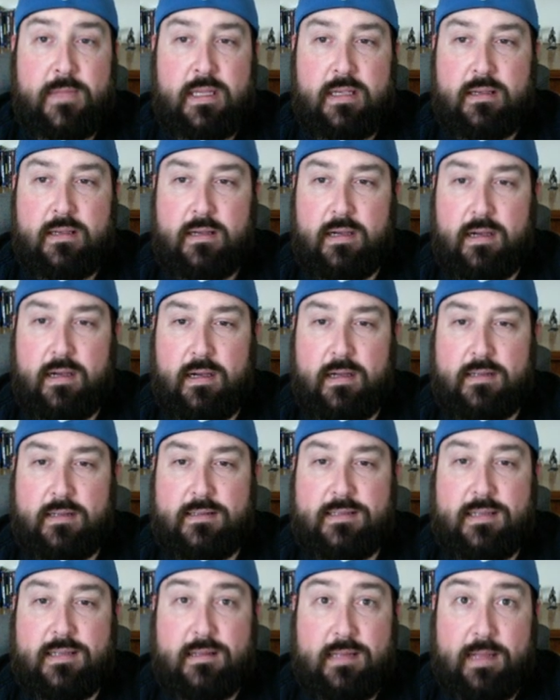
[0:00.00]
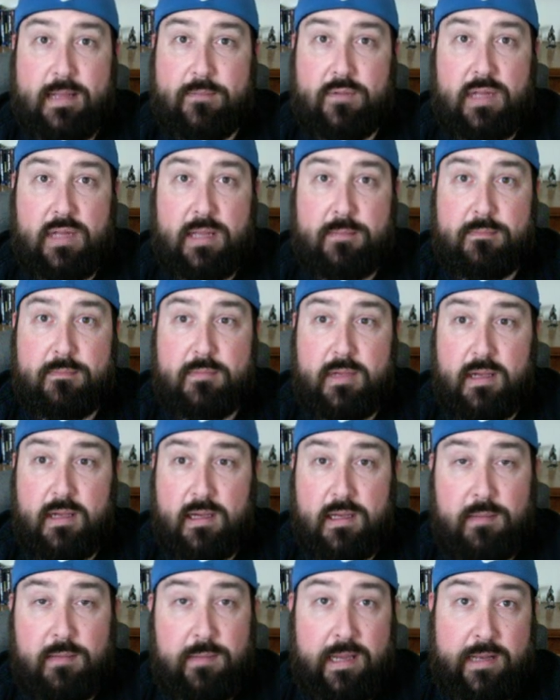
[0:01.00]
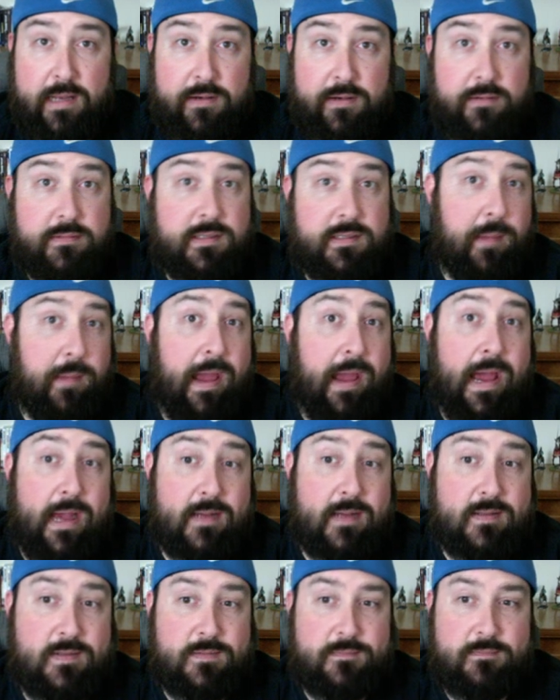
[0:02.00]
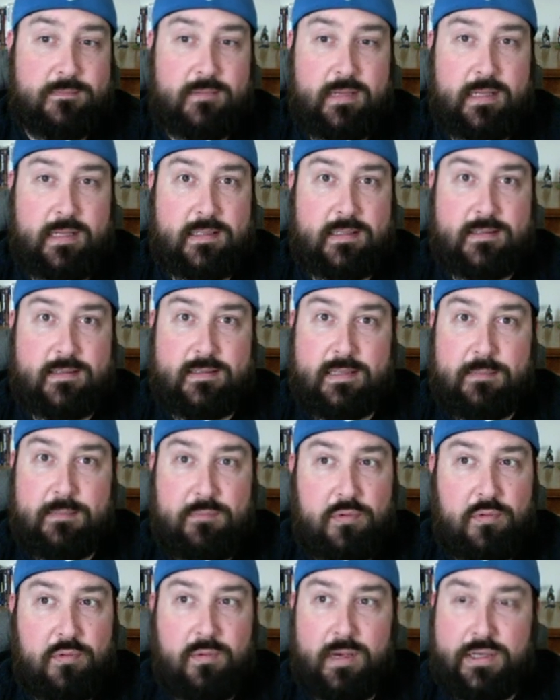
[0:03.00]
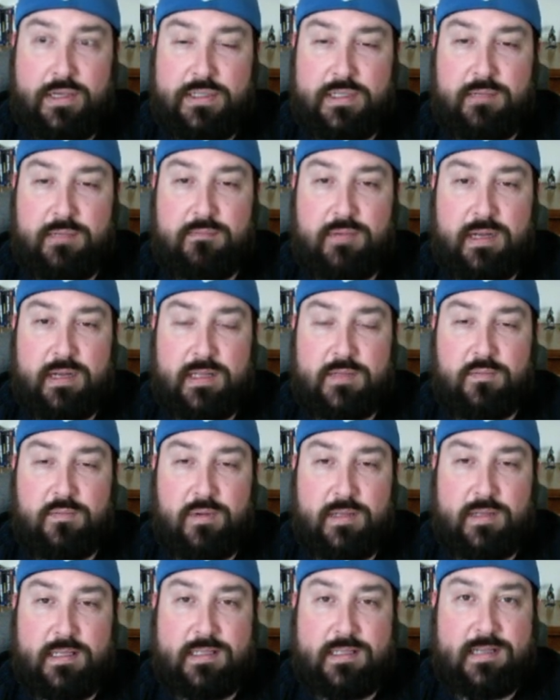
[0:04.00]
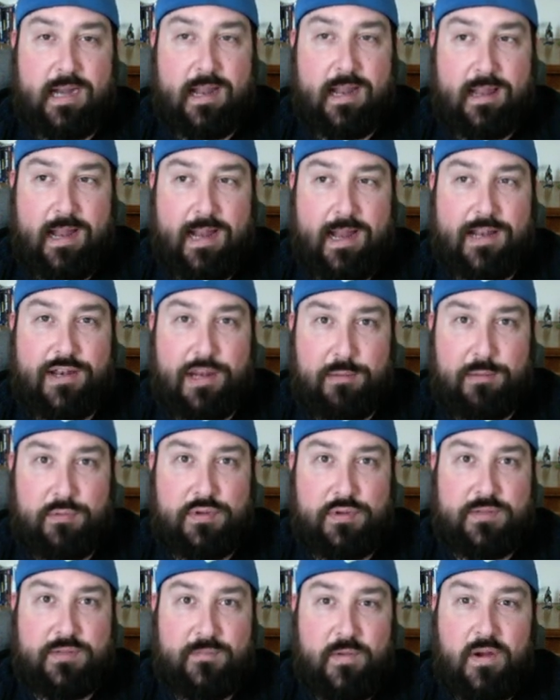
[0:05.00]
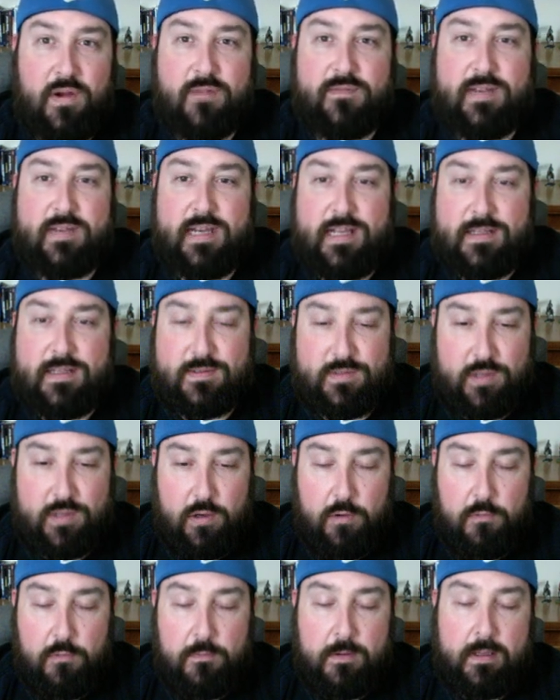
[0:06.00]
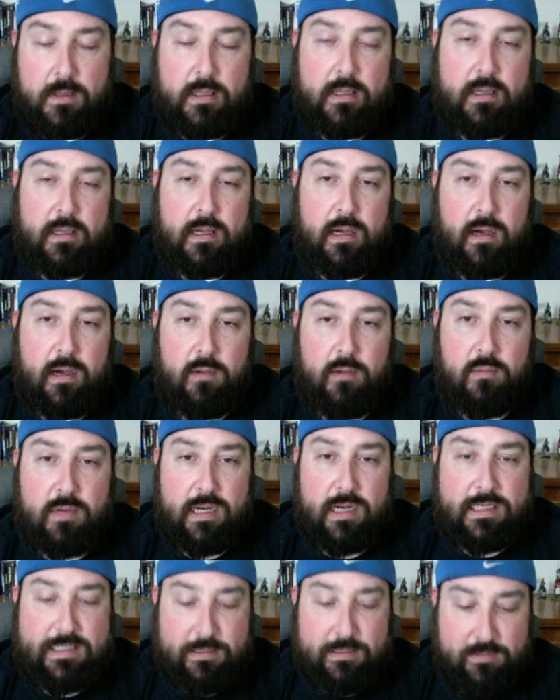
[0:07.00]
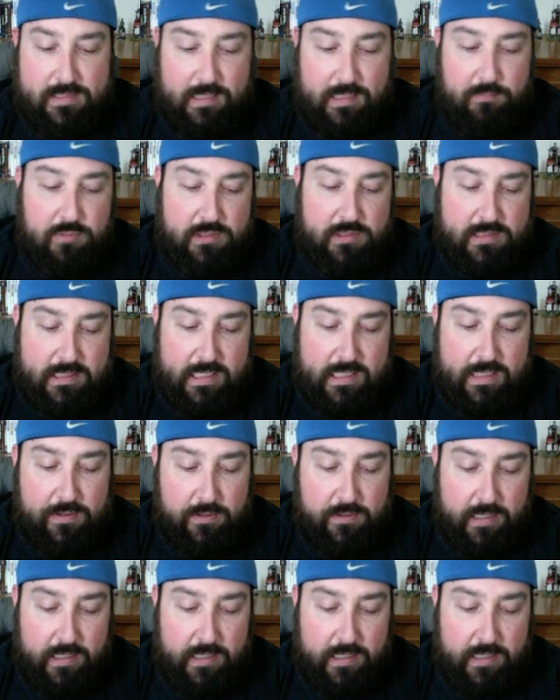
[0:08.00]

uh, to level up a commander to max. It's a simple question, but it's one that's got a lot of numbers involved in it. So uh, what I did was I put together a